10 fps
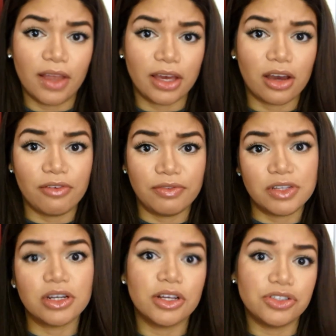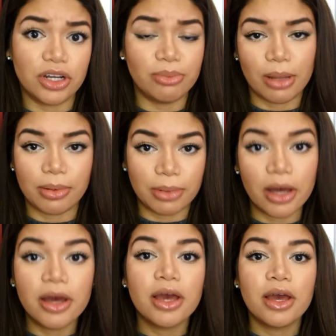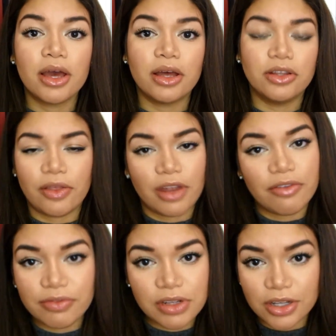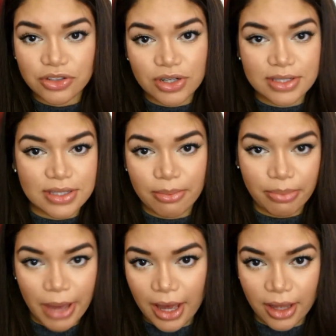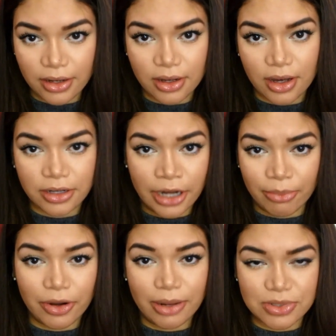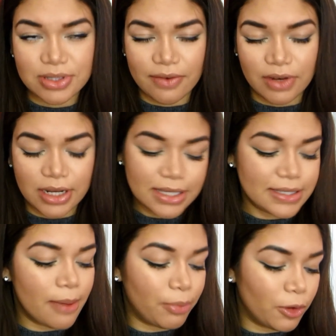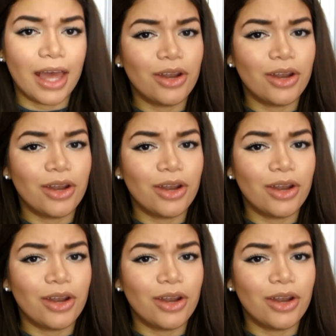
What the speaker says: a 1500, blah, blah, blah. Not that a 1500 is a bad number, I'm just giving an example.